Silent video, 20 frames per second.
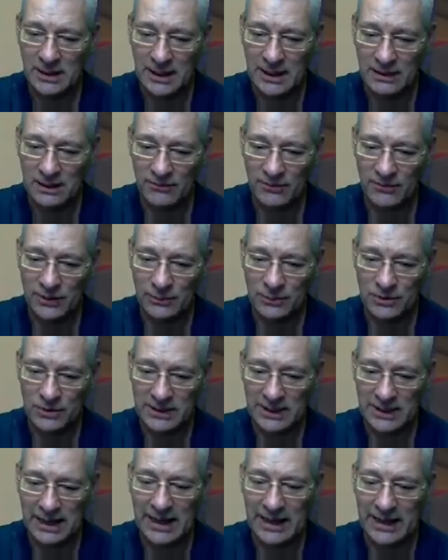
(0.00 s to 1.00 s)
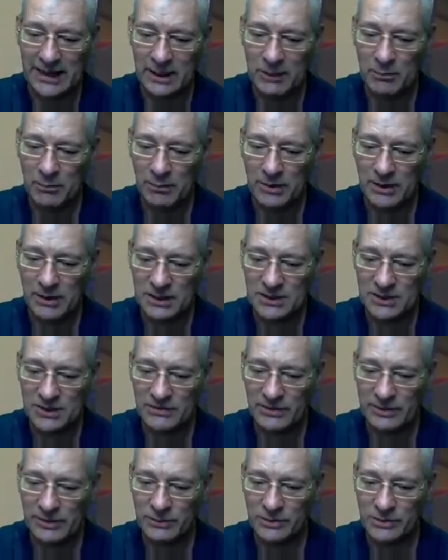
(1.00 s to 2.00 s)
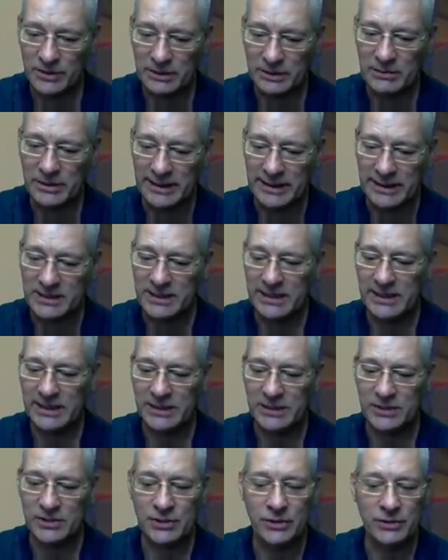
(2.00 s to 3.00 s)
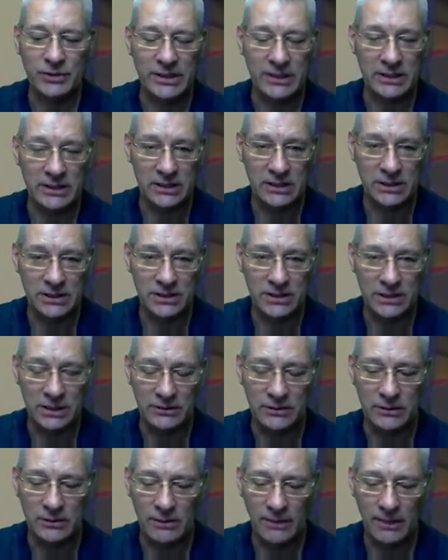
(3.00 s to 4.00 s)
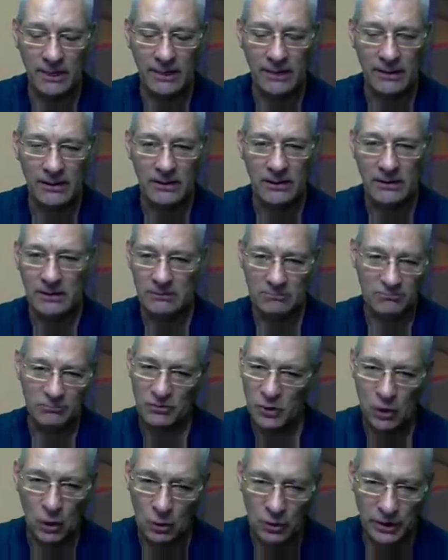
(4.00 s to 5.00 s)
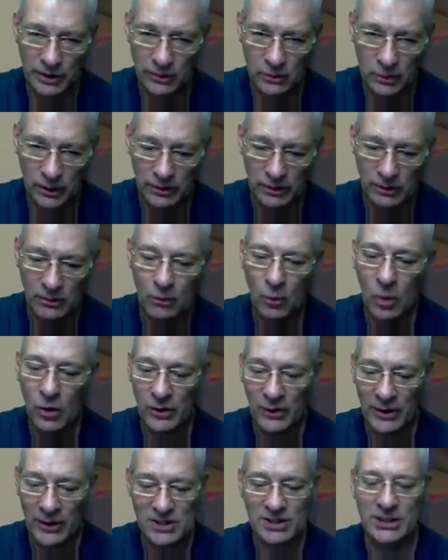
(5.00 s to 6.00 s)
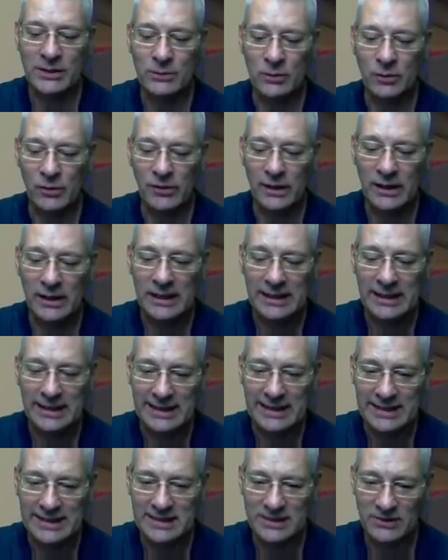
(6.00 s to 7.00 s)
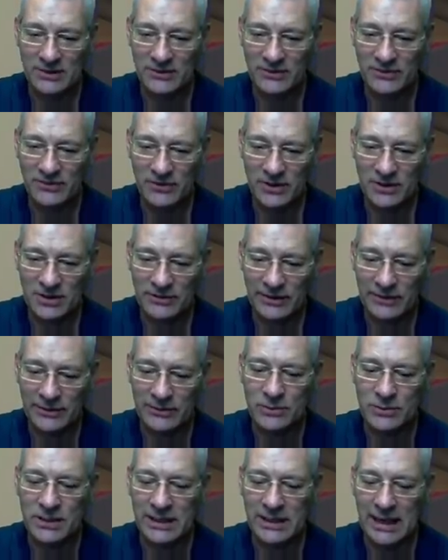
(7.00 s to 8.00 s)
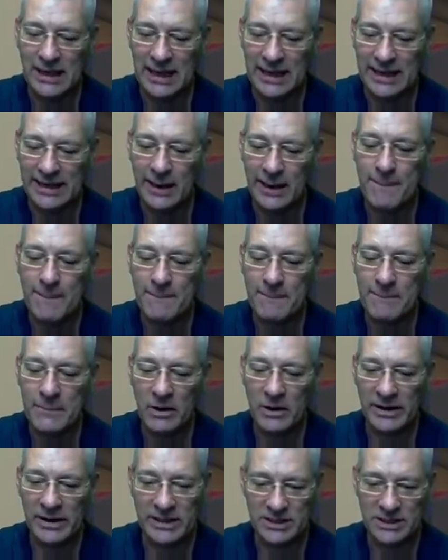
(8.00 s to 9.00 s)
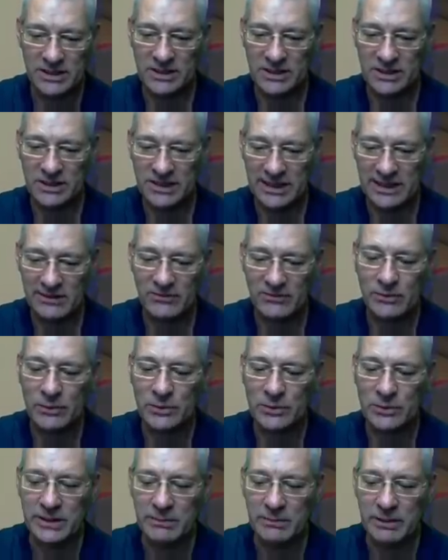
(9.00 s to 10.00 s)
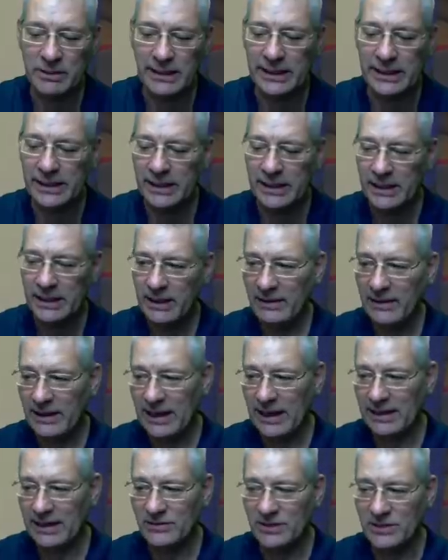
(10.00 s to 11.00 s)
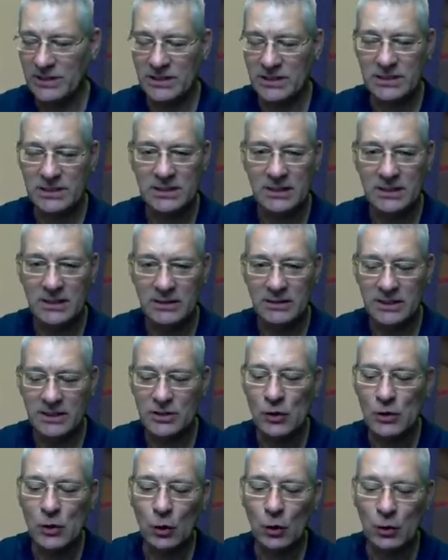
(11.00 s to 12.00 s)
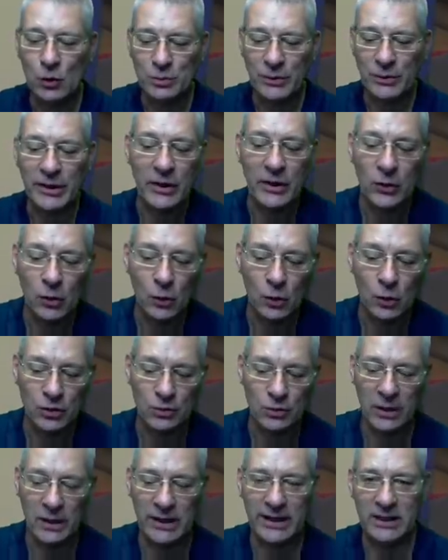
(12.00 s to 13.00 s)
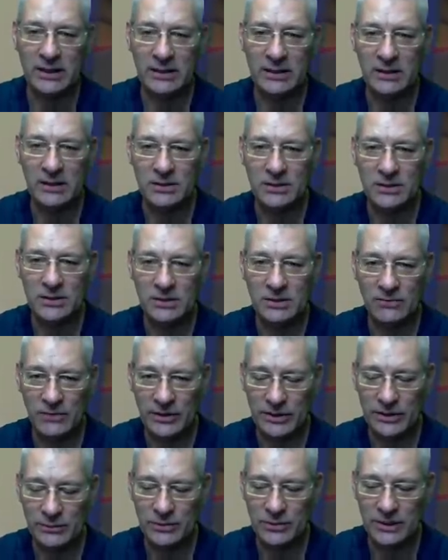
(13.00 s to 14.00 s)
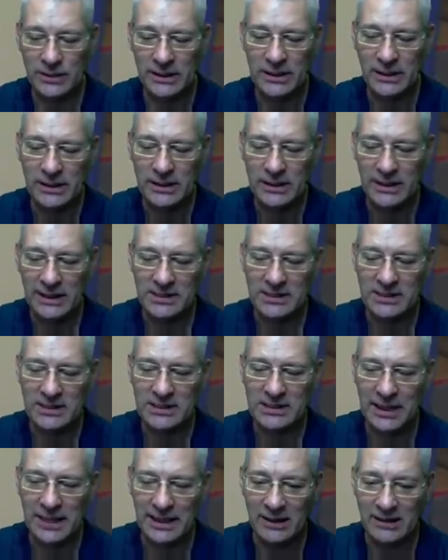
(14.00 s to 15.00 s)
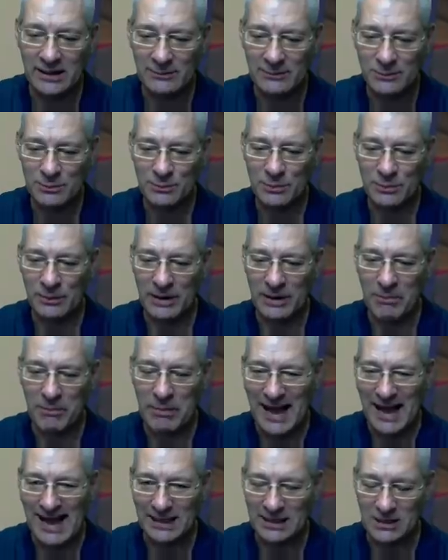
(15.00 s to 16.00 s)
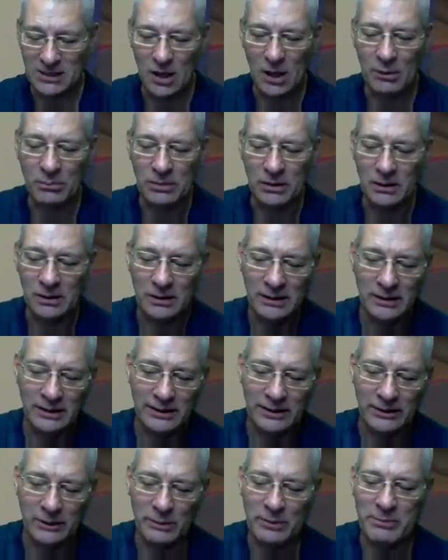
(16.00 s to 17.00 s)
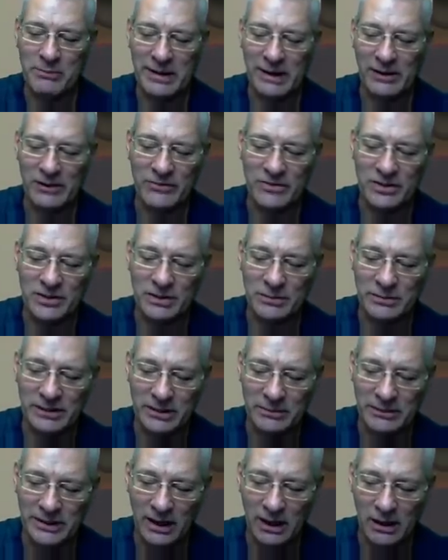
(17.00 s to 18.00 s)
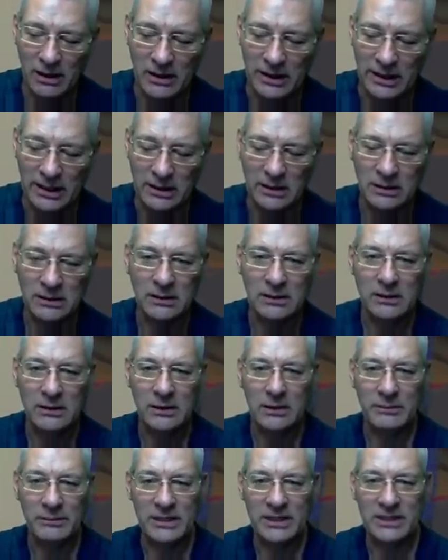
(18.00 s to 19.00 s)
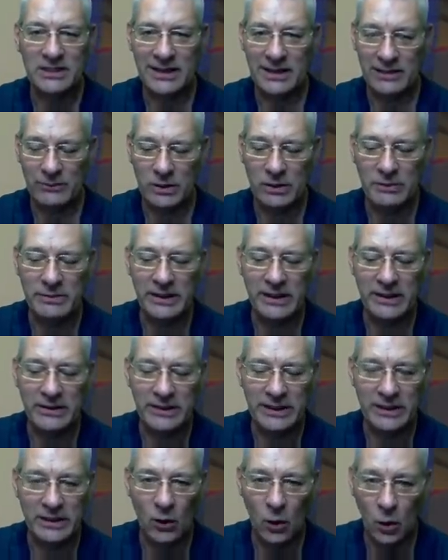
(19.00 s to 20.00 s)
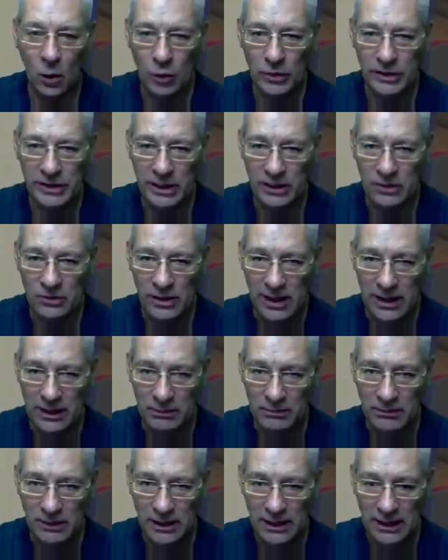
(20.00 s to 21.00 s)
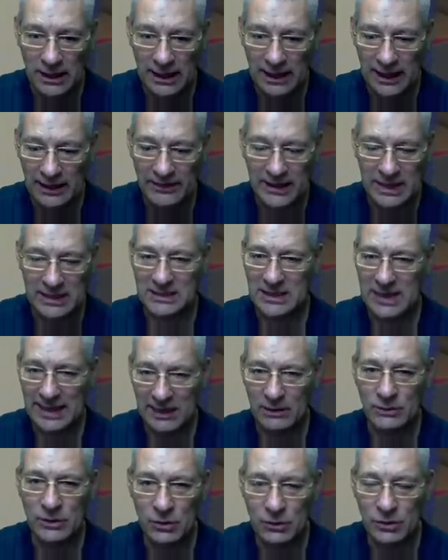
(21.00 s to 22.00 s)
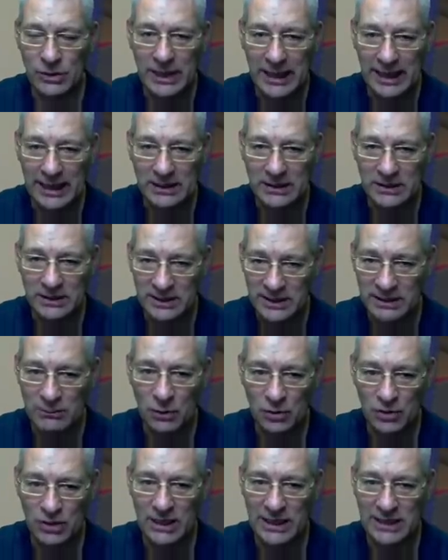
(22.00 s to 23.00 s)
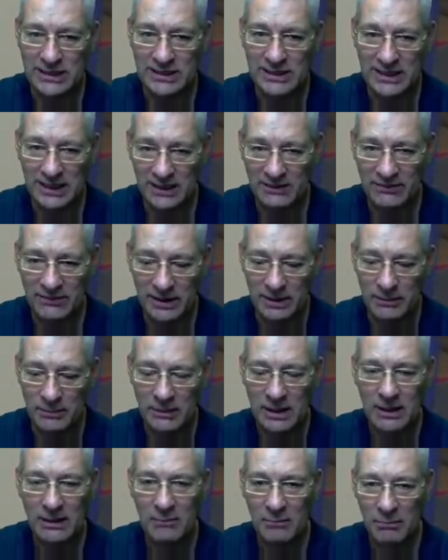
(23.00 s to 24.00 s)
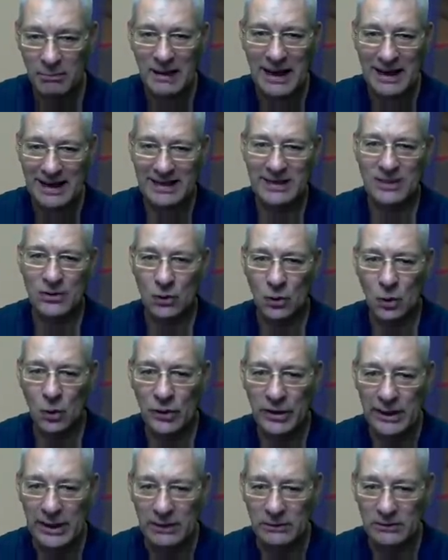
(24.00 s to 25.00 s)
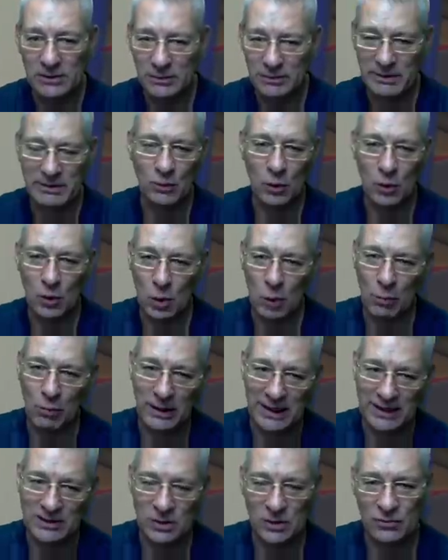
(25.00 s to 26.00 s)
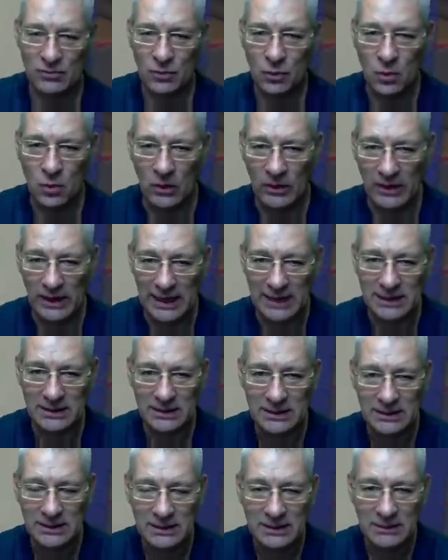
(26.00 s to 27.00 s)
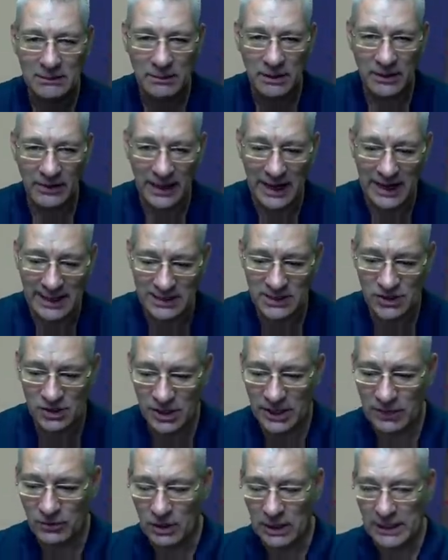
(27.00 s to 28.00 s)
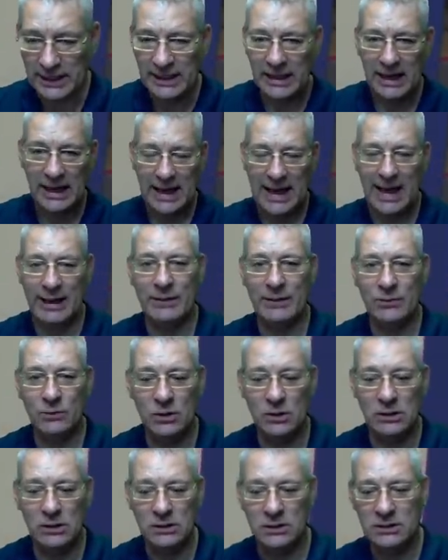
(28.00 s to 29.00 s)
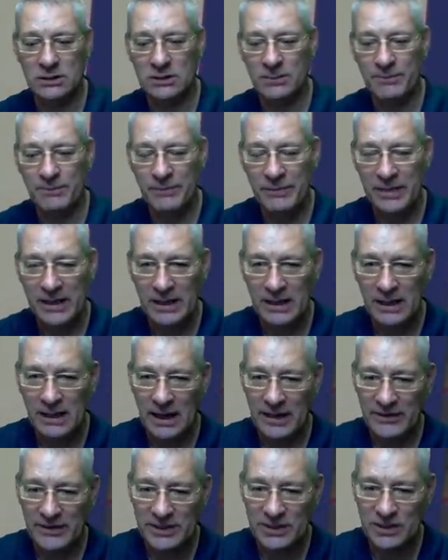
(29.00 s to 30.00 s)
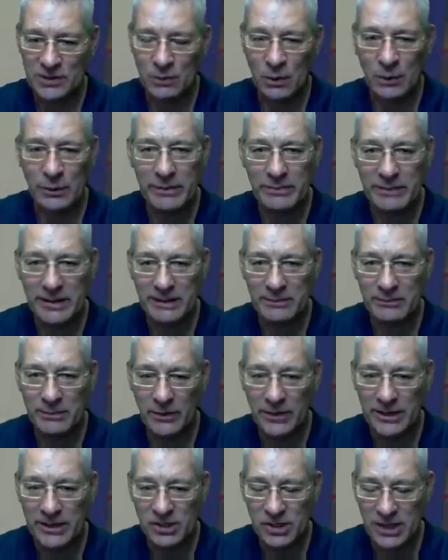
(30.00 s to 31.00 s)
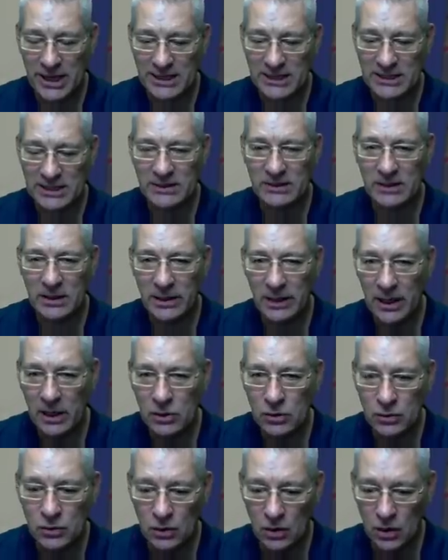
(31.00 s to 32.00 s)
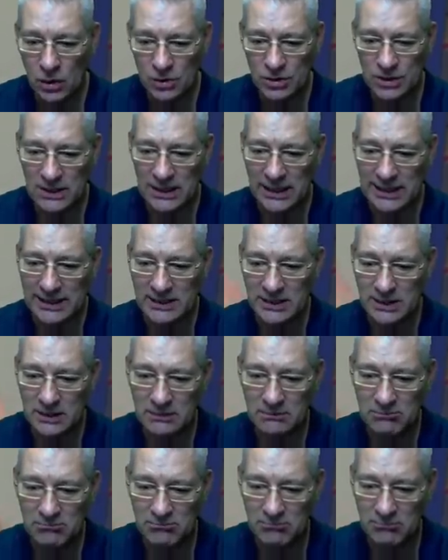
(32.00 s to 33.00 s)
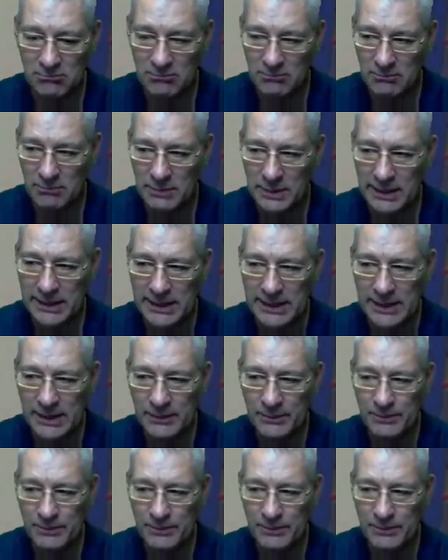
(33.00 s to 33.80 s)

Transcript: frequency A plus frequency B, so you get a 2 kilohertz tone not what you want. What you actually want is the first frequency A minus the second frequency B. That gives us this 0.01 kilohertz frequency. And as I say, that was probably a bad example. It would be better if this had been a bit higher because then it would have been in the audio realm. And that's how you get demodulated FM back into audio. It's a bit more complex overall than that, but that is generally how it works. And this is what we mean by injecting the local oscillator, B,